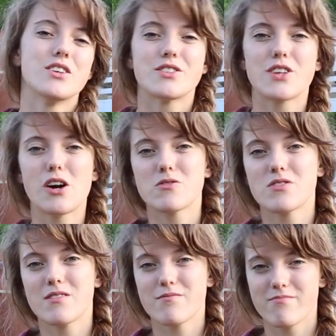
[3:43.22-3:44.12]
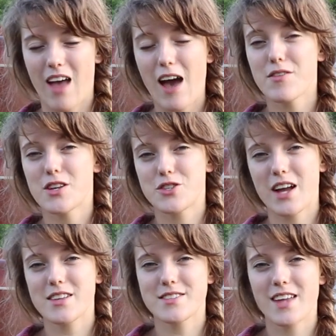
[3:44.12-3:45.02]
So having a
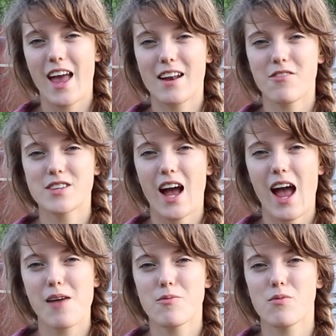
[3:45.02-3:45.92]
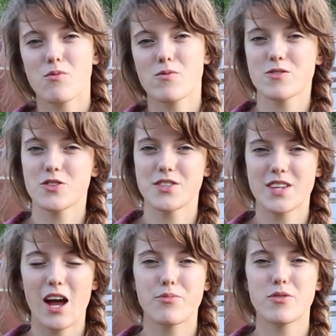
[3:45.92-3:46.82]
checklist ahead of time will just
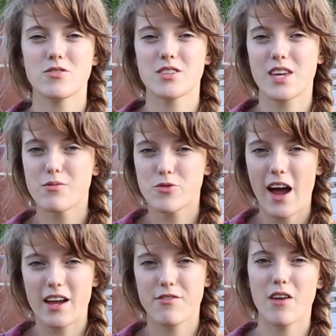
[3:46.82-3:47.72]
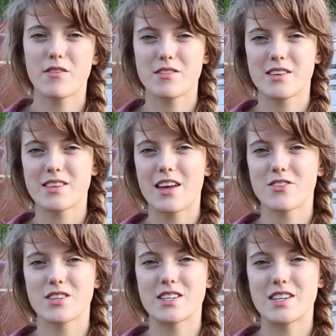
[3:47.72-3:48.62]
help you to keep track of everything that
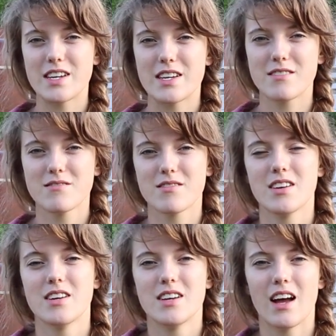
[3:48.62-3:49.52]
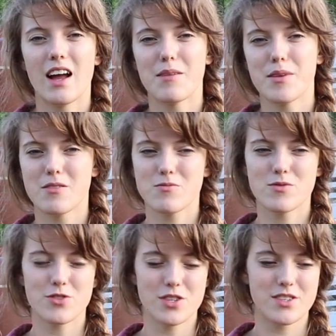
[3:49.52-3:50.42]
you're going to need, and it
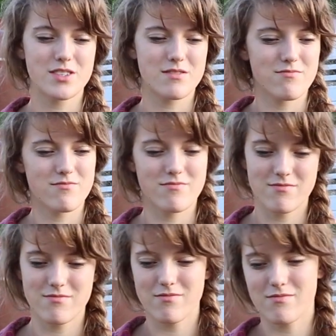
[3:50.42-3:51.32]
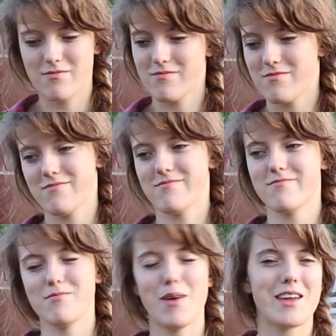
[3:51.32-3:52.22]
will just
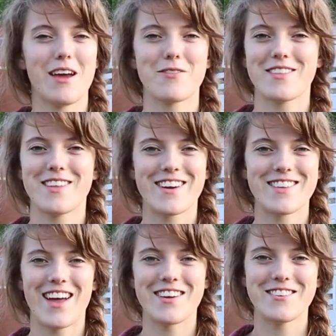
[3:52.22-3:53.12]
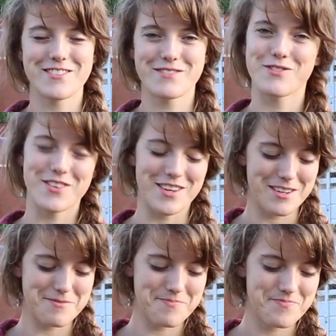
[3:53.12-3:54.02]
make everything a lot easier for you.
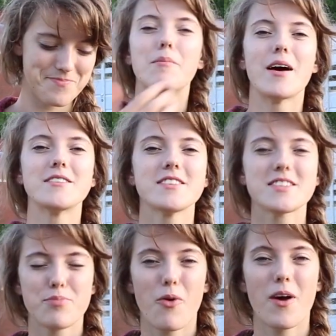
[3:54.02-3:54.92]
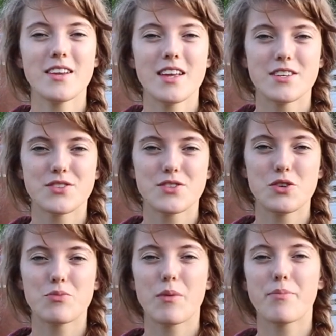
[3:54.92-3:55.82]
My sixth point is
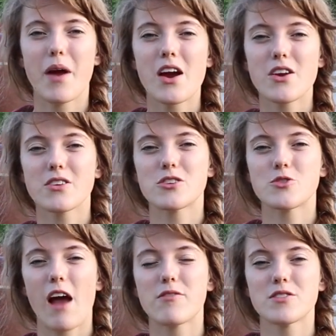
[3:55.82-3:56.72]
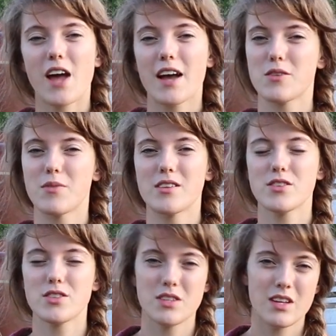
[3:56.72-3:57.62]
to prepare your travel
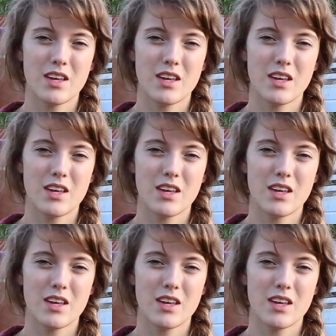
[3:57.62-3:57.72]
documents.